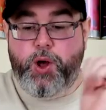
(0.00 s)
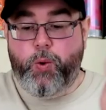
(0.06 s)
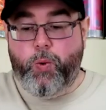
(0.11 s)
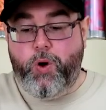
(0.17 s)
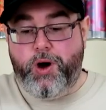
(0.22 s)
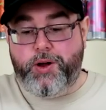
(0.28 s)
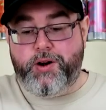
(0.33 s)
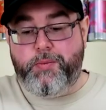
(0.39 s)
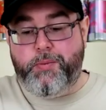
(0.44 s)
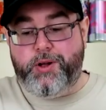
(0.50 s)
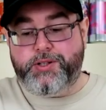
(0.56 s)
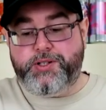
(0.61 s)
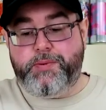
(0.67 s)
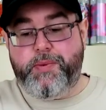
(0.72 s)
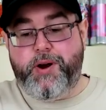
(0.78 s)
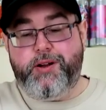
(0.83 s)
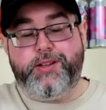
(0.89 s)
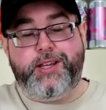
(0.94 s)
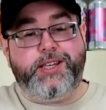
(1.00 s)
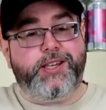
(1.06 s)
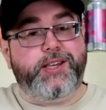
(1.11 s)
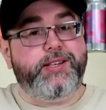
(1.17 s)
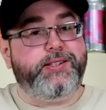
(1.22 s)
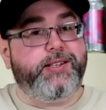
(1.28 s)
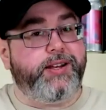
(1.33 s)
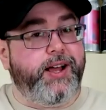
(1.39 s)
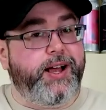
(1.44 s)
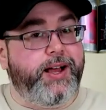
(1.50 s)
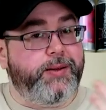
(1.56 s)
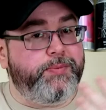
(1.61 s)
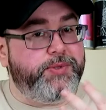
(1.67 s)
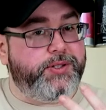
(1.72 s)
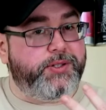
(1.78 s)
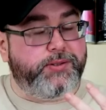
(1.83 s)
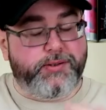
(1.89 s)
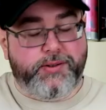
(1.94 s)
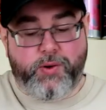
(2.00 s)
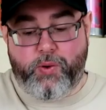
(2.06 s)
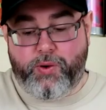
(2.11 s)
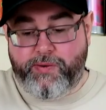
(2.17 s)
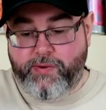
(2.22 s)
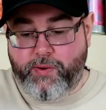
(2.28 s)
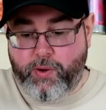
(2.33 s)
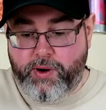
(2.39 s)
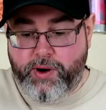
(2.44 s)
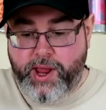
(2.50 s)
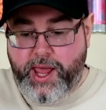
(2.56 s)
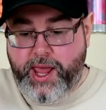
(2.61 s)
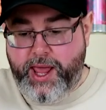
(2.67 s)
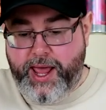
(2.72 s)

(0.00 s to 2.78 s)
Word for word: water malted barley yeast and hops the core four